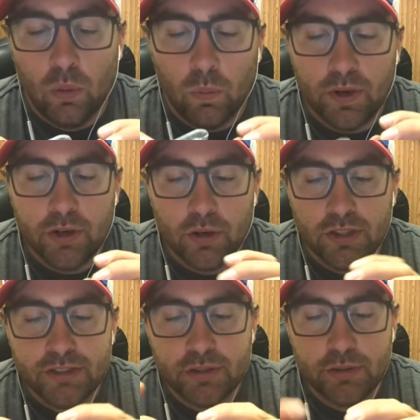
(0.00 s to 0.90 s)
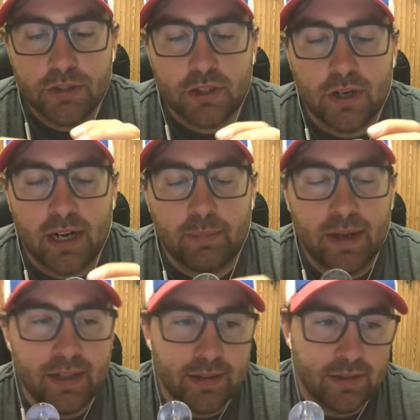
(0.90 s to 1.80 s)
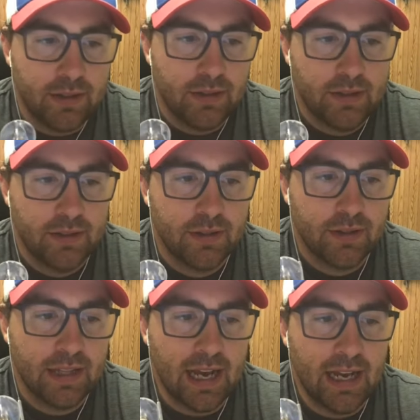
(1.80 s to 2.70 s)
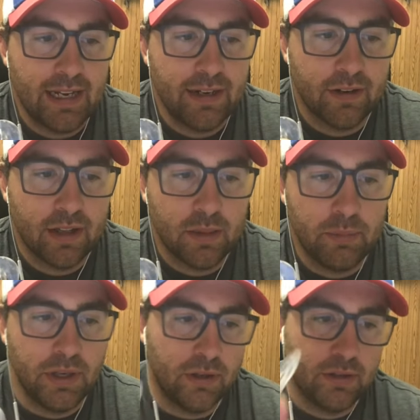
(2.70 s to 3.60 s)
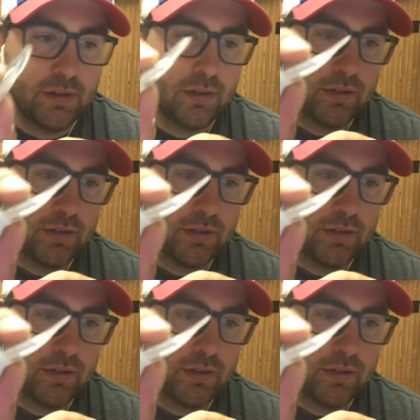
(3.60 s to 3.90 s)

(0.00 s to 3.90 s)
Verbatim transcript: When you go to tune your crankbait, the eye here on the bell,